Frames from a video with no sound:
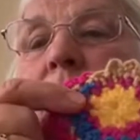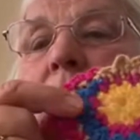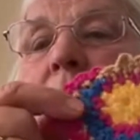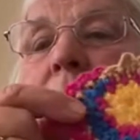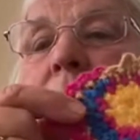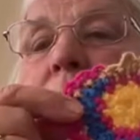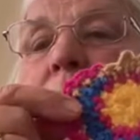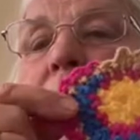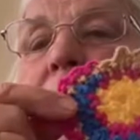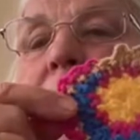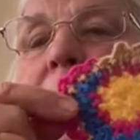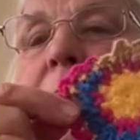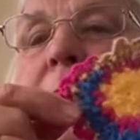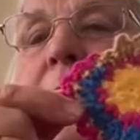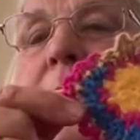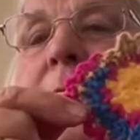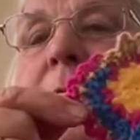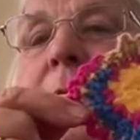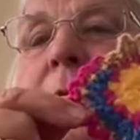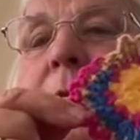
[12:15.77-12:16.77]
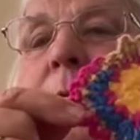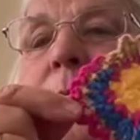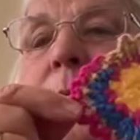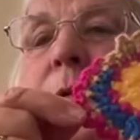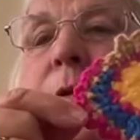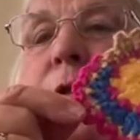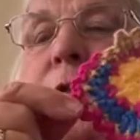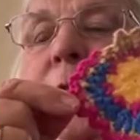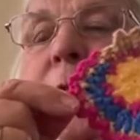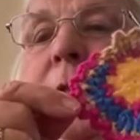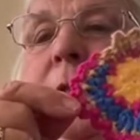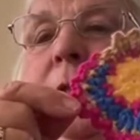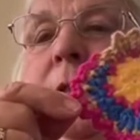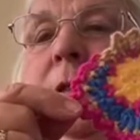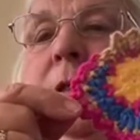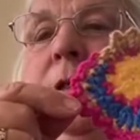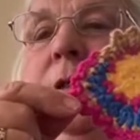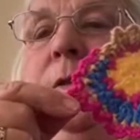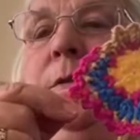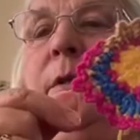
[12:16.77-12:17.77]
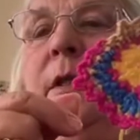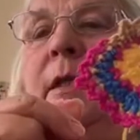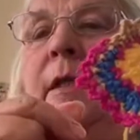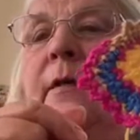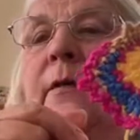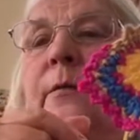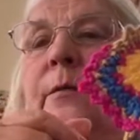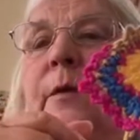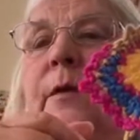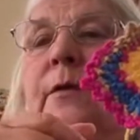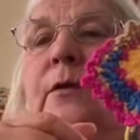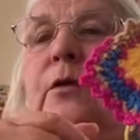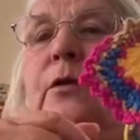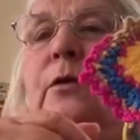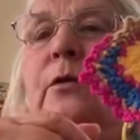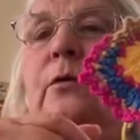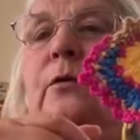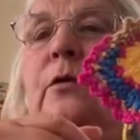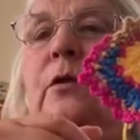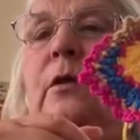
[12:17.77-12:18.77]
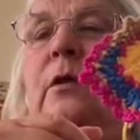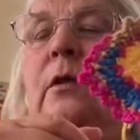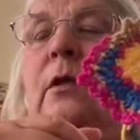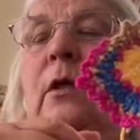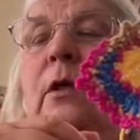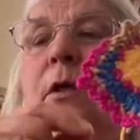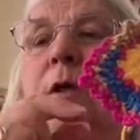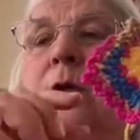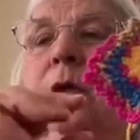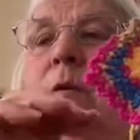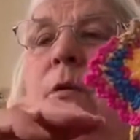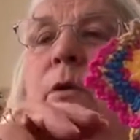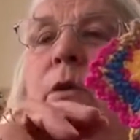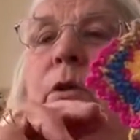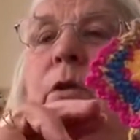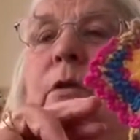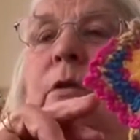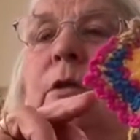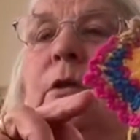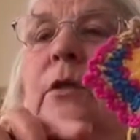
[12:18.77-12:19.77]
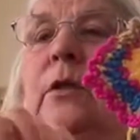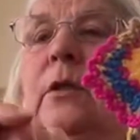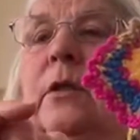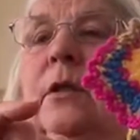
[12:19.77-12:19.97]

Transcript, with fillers: So that's a nice little project to do it with children who are just